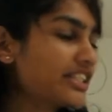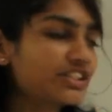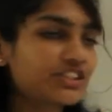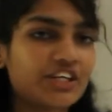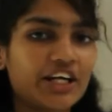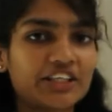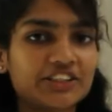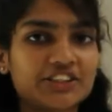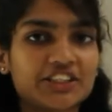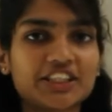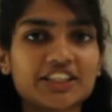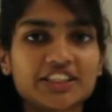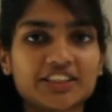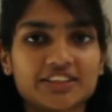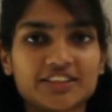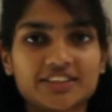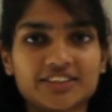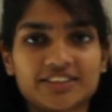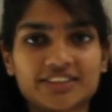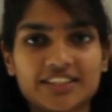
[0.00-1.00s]
strategy
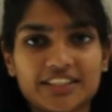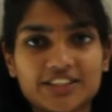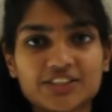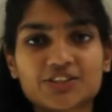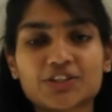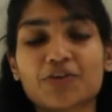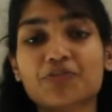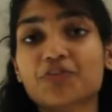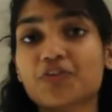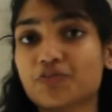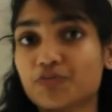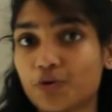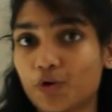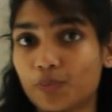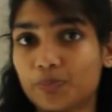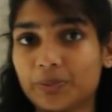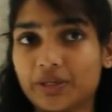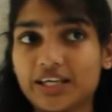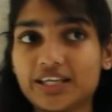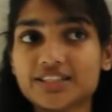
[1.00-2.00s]
consists of the
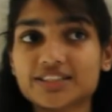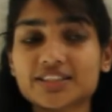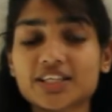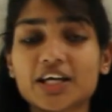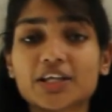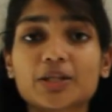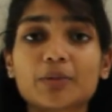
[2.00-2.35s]
4 P's.